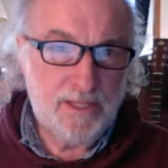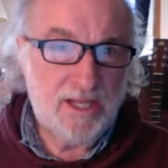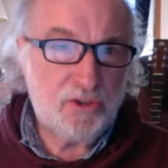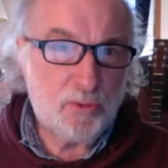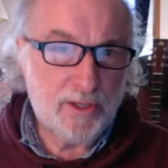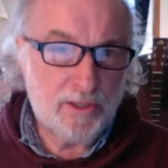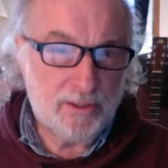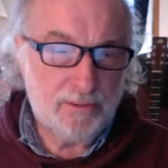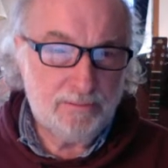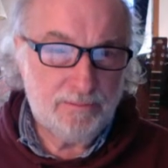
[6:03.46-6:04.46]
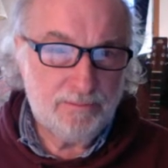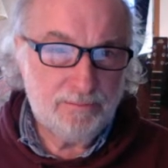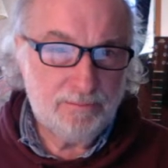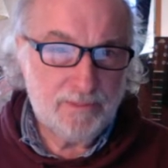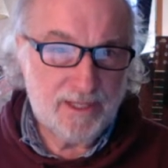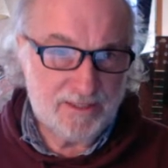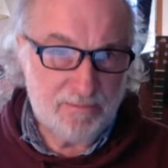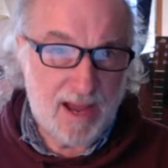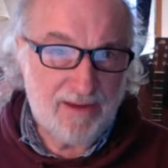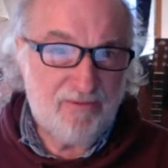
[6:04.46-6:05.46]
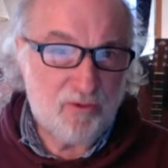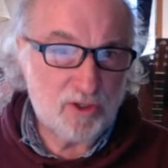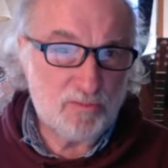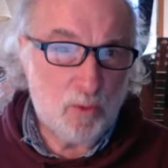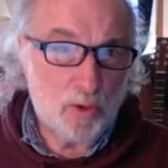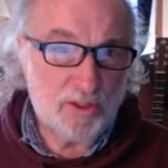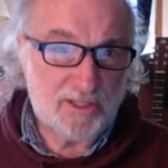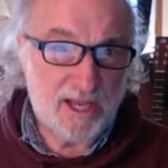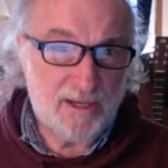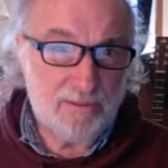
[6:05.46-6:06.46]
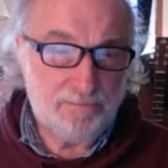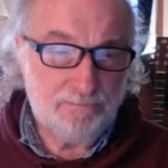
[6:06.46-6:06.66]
Israel is my firstborn son.